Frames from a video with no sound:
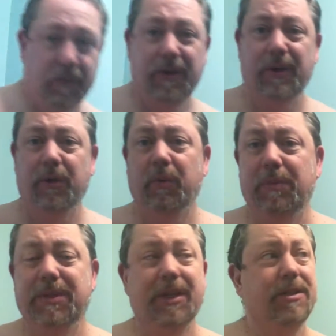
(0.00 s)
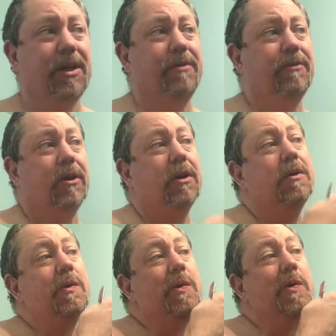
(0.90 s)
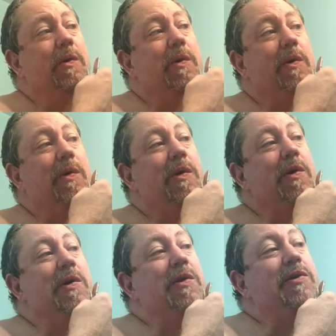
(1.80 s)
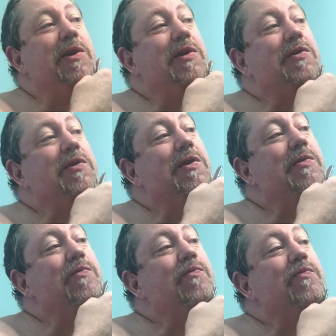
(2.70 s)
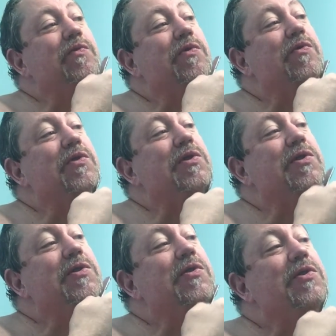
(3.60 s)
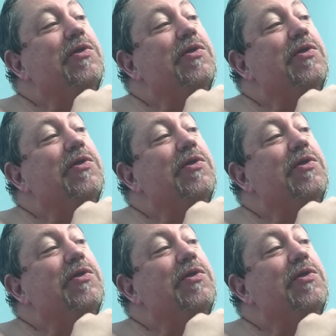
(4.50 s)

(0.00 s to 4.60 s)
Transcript: other websites that I follow says that if you're going to do